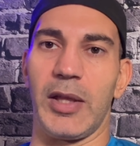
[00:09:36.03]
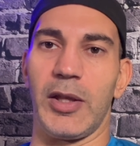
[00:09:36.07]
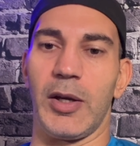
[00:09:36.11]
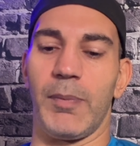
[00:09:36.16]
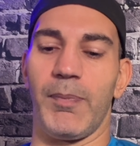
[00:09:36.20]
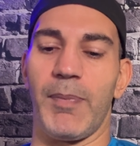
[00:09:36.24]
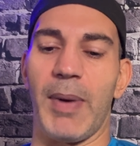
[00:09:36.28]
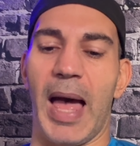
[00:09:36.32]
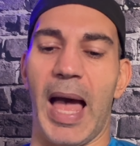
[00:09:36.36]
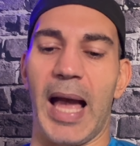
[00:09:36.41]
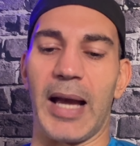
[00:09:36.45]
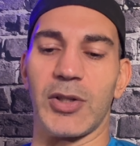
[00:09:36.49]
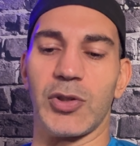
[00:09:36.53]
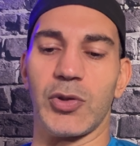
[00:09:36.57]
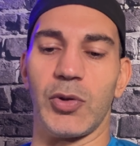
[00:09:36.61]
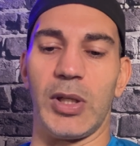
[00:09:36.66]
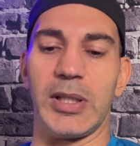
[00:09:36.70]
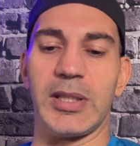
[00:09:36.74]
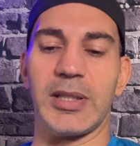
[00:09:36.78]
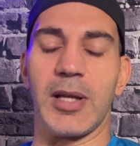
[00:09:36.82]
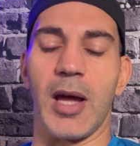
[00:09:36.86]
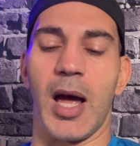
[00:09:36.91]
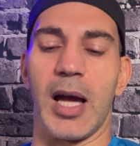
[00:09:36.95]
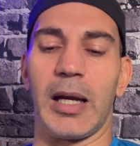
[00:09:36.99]
They're back. So
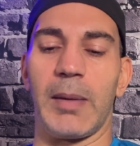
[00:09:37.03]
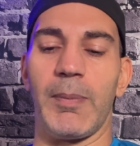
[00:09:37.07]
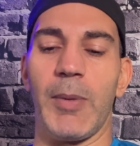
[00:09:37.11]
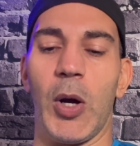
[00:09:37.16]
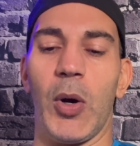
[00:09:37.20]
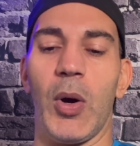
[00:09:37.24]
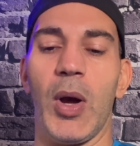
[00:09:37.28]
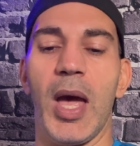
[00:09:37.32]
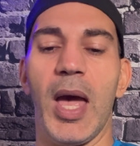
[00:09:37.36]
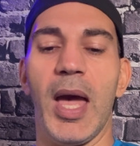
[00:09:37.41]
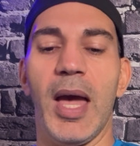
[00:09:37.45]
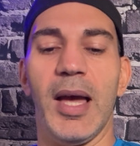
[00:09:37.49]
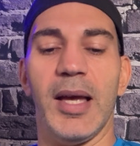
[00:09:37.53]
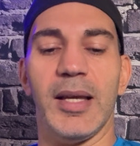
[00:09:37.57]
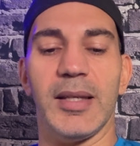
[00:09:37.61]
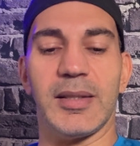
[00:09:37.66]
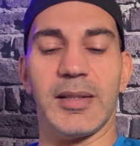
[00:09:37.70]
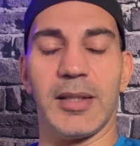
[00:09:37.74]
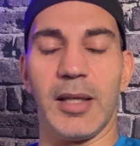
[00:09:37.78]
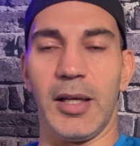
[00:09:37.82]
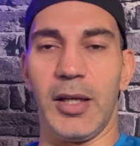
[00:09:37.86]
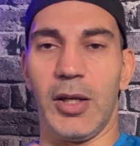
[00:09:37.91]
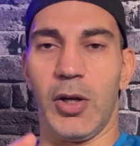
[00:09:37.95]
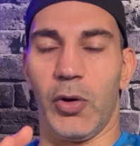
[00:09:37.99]
let's talk about,
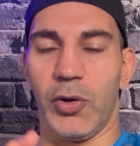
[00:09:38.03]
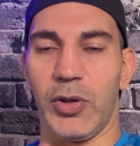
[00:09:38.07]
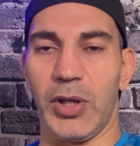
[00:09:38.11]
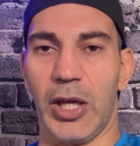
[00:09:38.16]
you know,